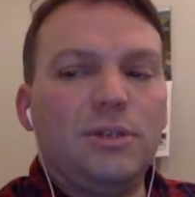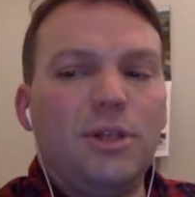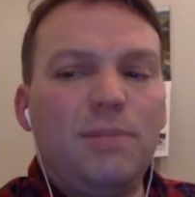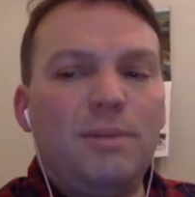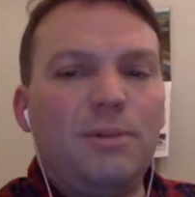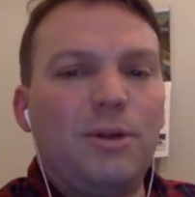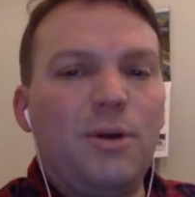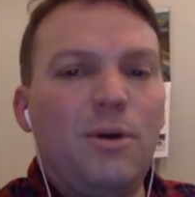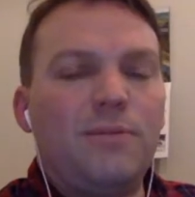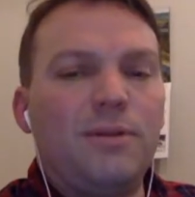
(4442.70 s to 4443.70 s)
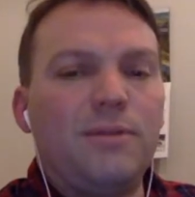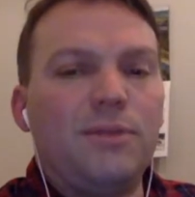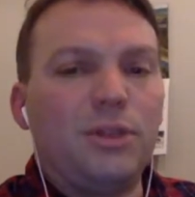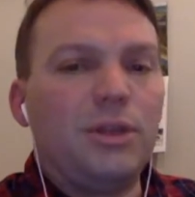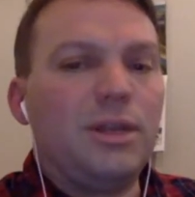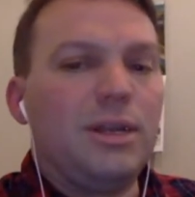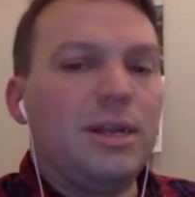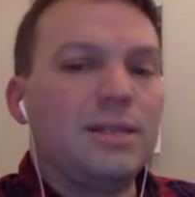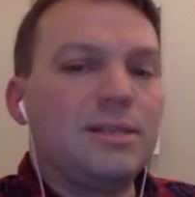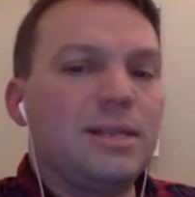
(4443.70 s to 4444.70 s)
and a lot of people go off and, if they're looking
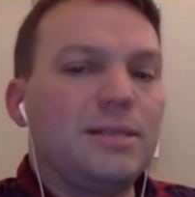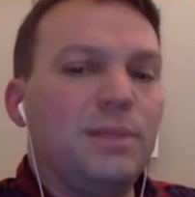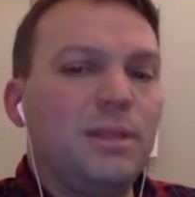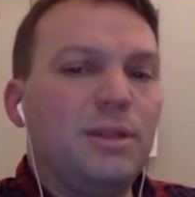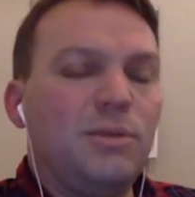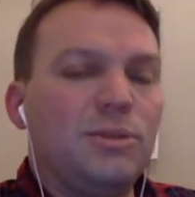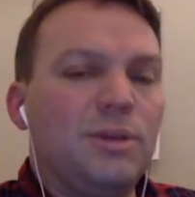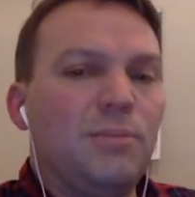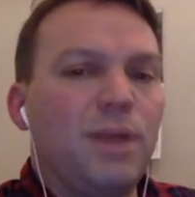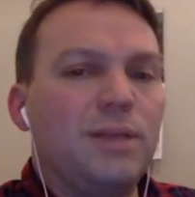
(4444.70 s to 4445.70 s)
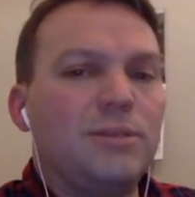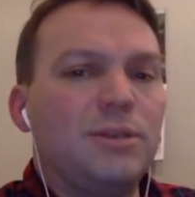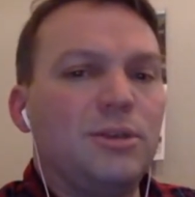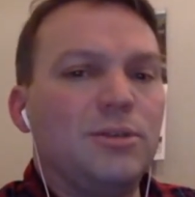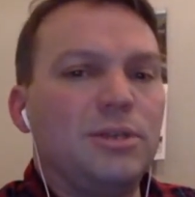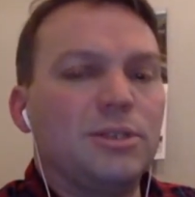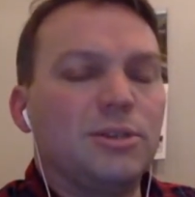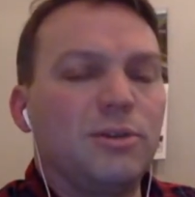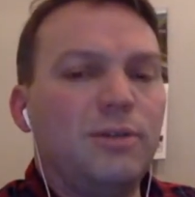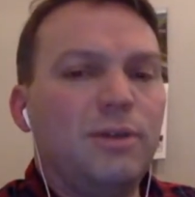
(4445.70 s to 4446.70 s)
at accessibility, will jump right to using a
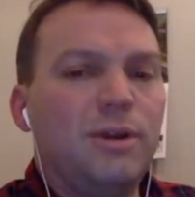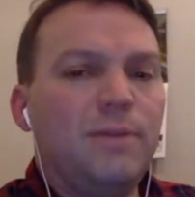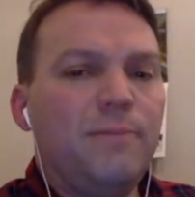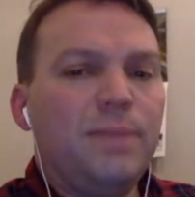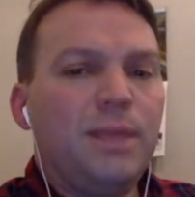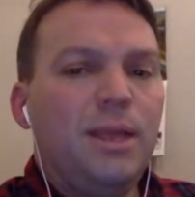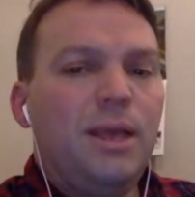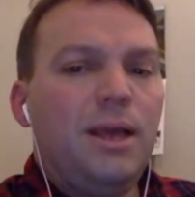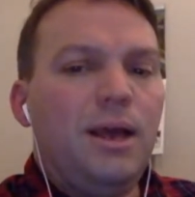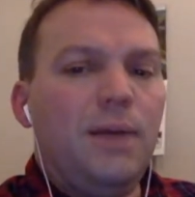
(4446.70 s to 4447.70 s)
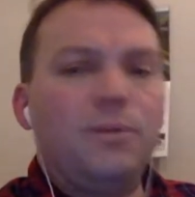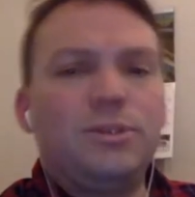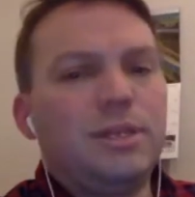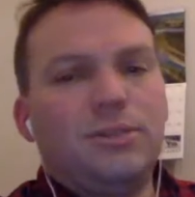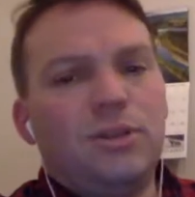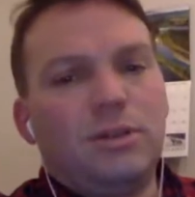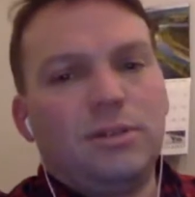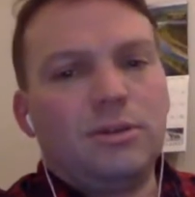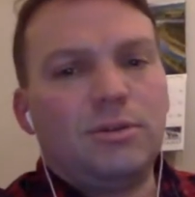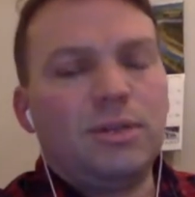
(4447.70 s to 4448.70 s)
screen reader, which they shouldn't
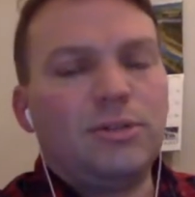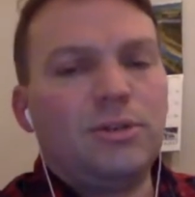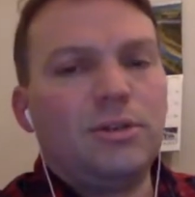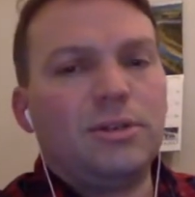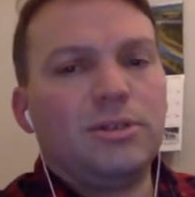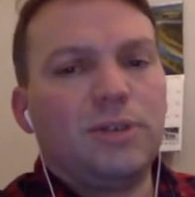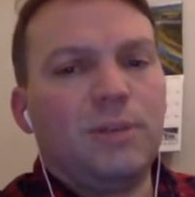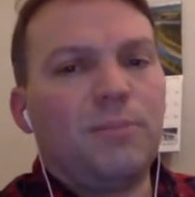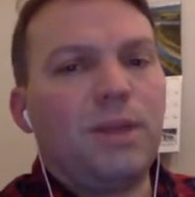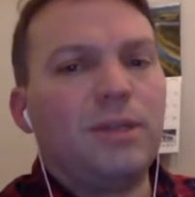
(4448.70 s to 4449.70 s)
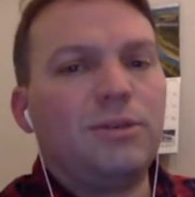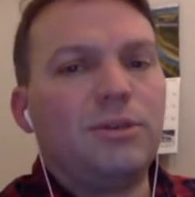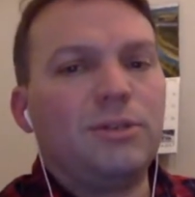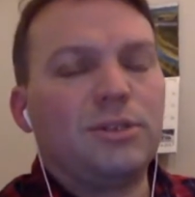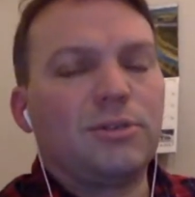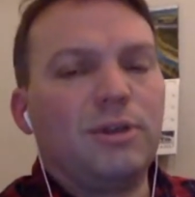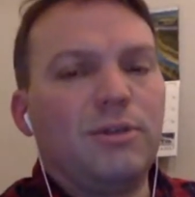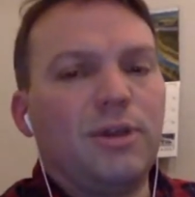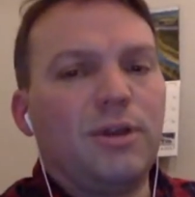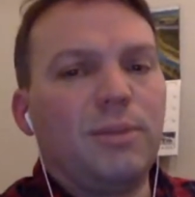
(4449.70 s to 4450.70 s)
do. They shouldn't jump right to using a
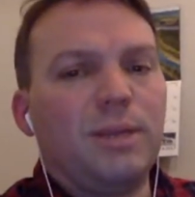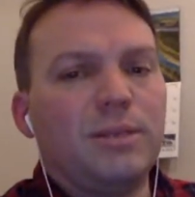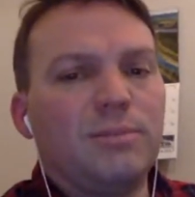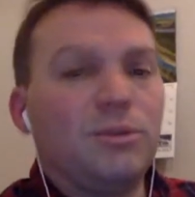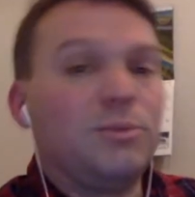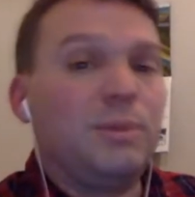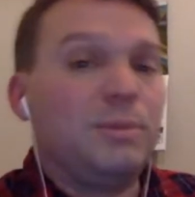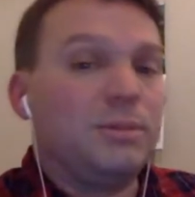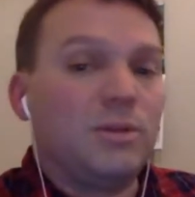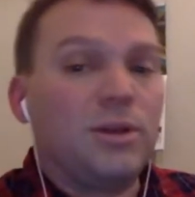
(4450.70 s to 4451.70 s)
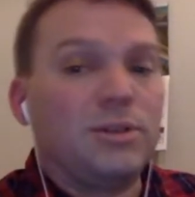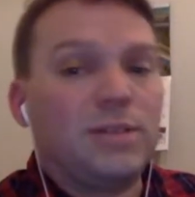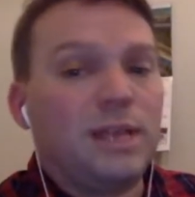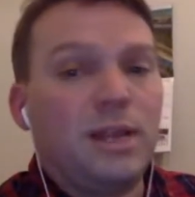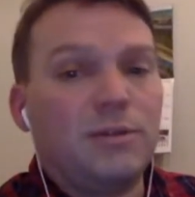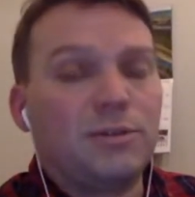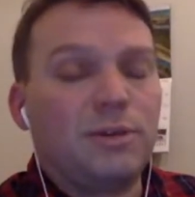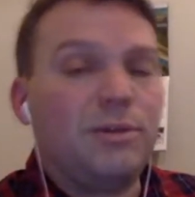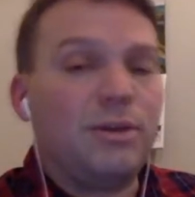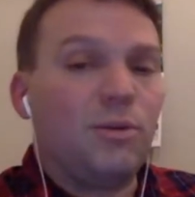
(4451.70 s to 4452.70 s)
screen reader because most people don't understand how a
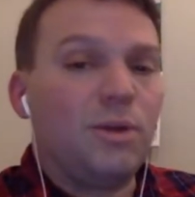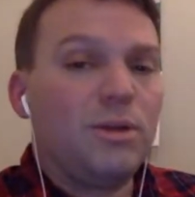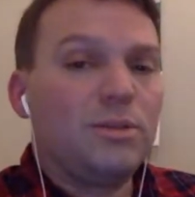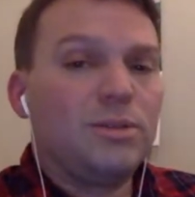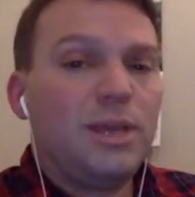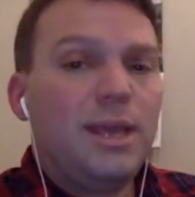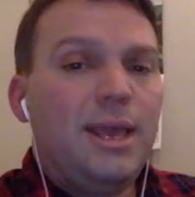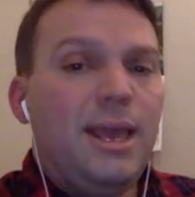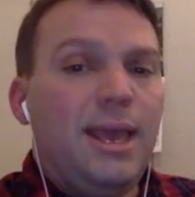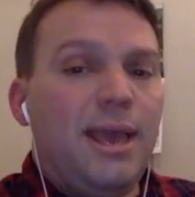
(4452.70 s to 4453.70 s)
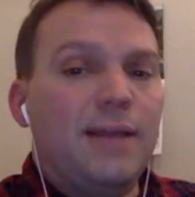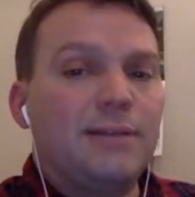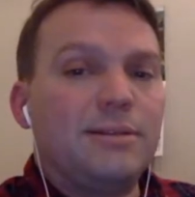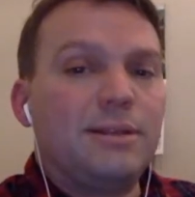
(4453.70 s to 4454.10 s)
screen reader works. And